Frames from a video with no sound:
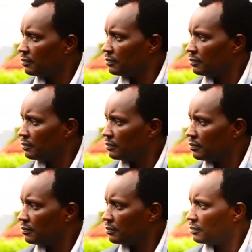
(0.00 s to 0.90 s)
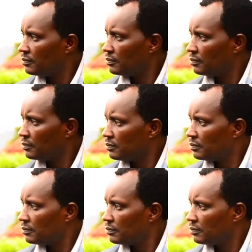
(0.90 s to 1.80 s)

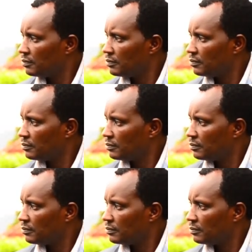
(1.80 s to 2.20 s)
[no speech]